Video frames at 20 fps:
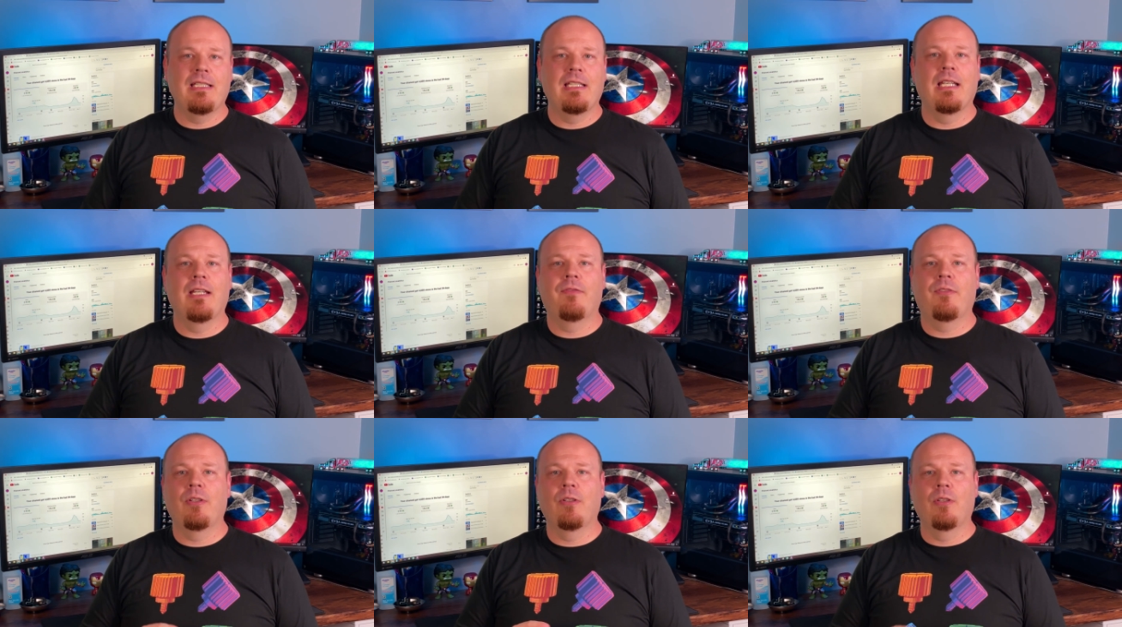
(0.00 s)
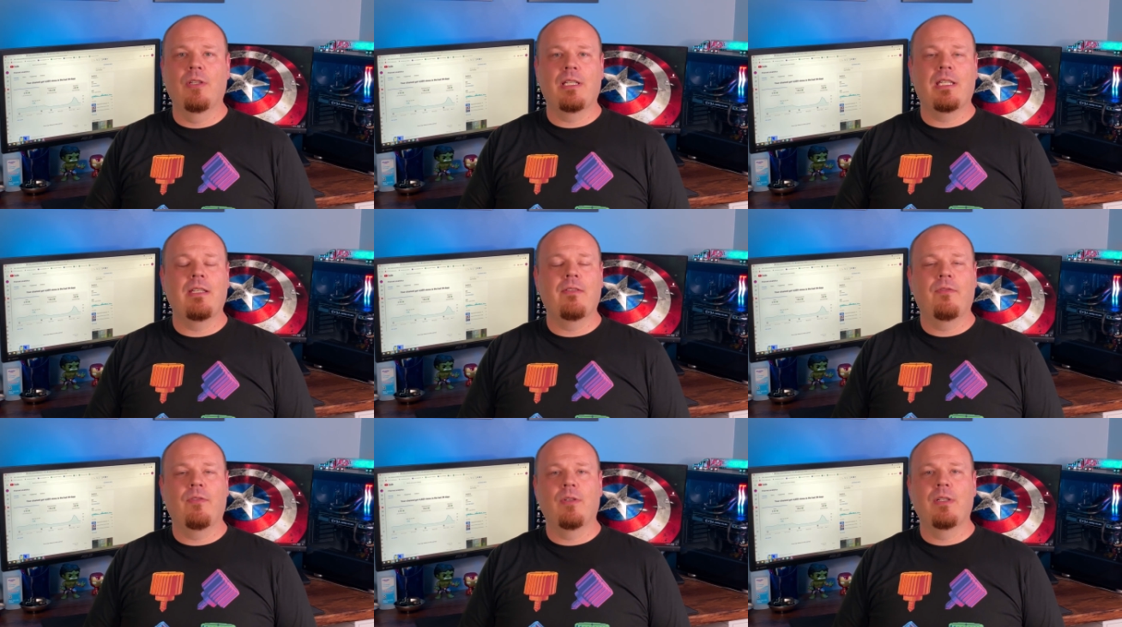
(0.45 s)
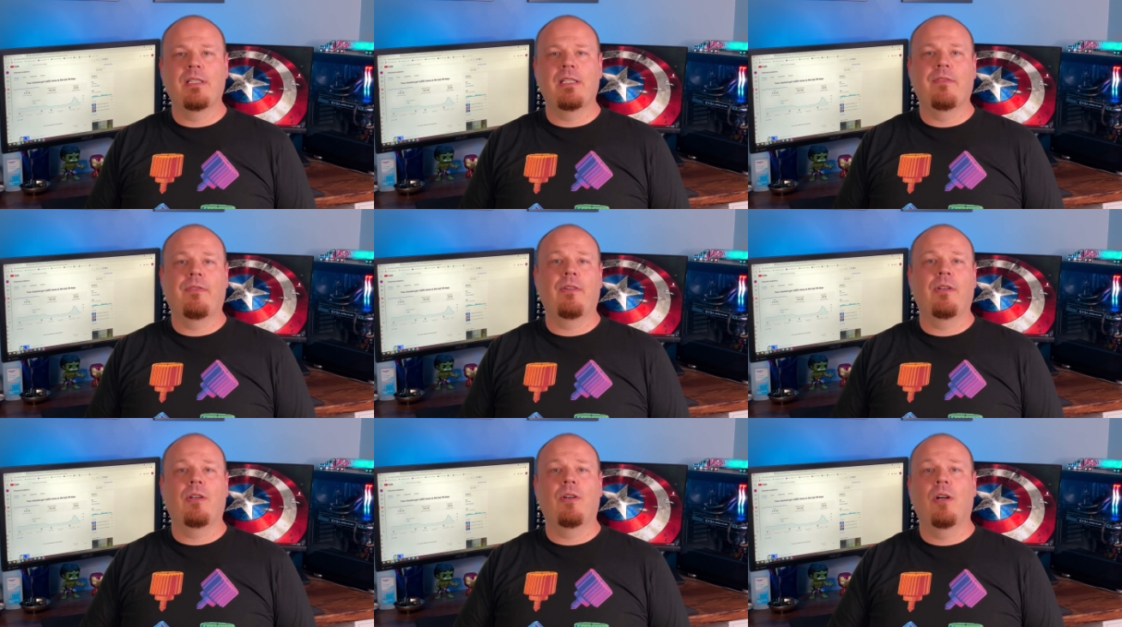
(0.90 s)
If you're looking for a
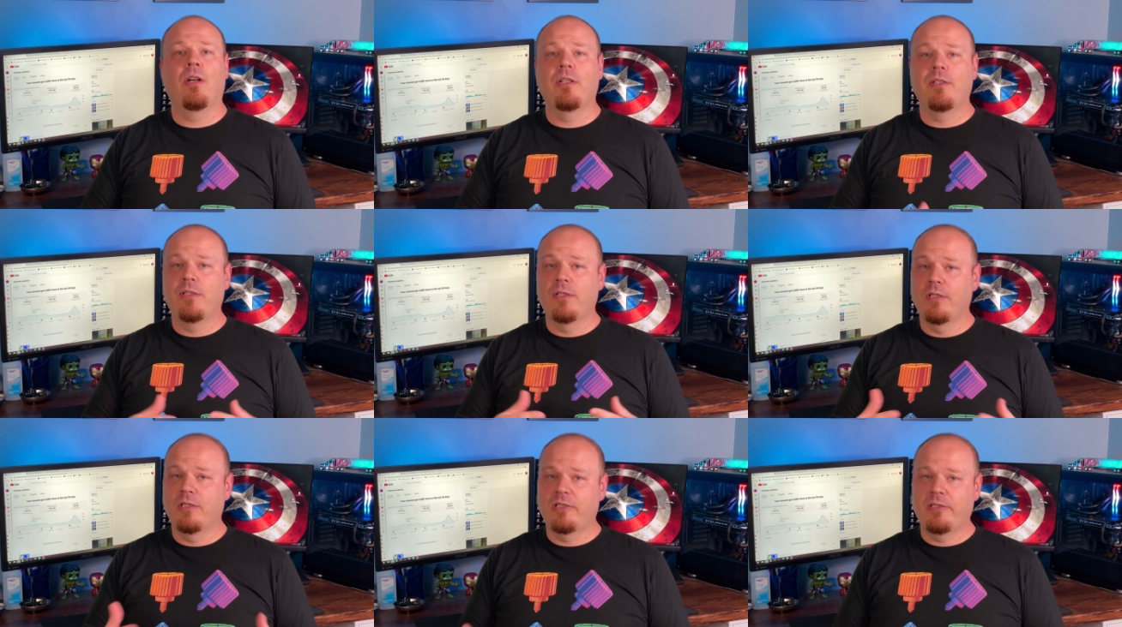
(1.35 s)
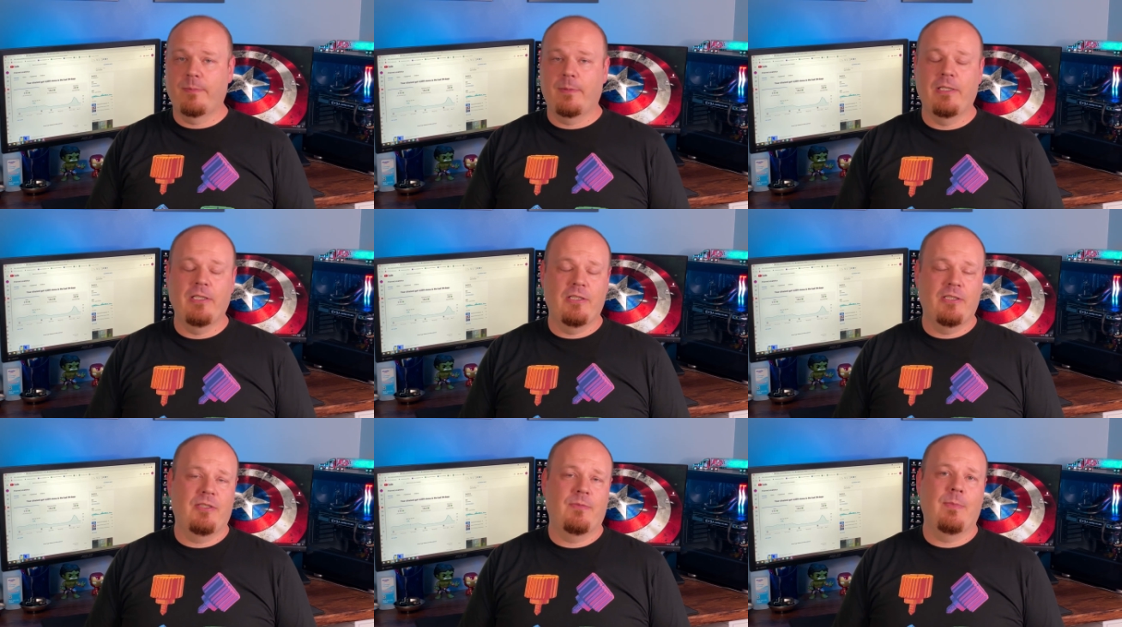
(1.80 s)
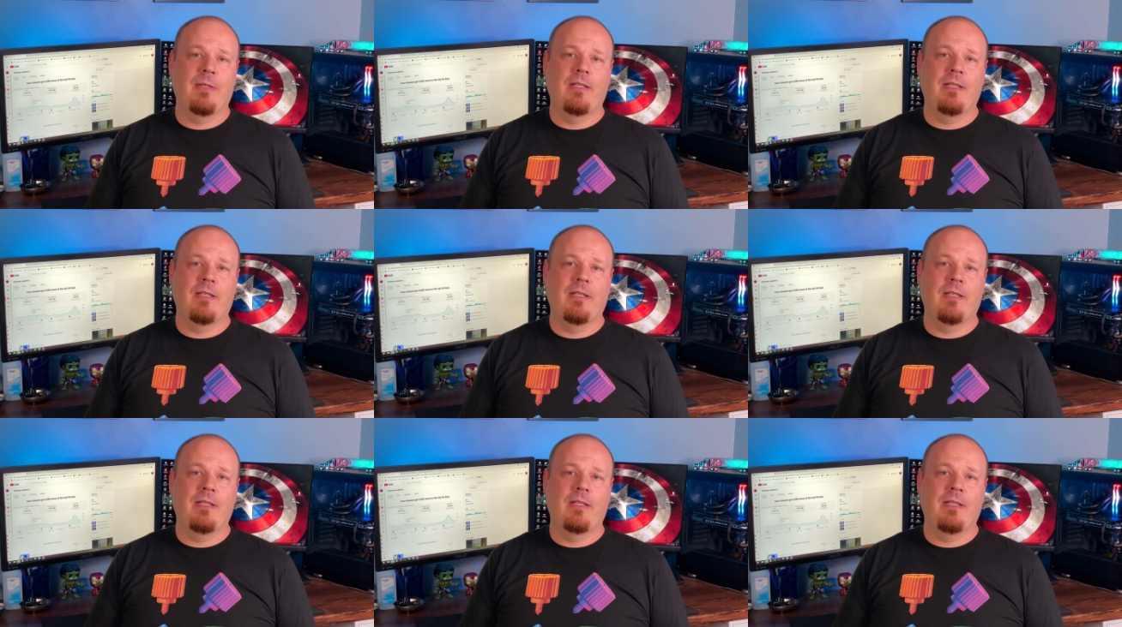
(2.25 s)
different card, your experience may